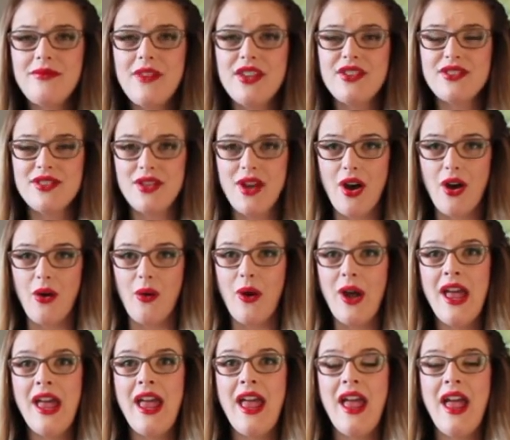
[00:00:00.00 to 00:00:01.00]
So
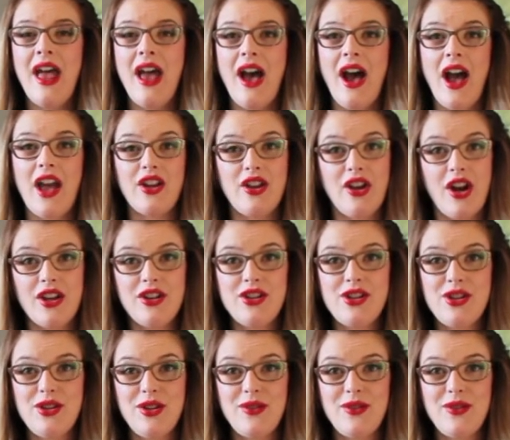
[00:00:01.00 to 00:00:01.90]
I got to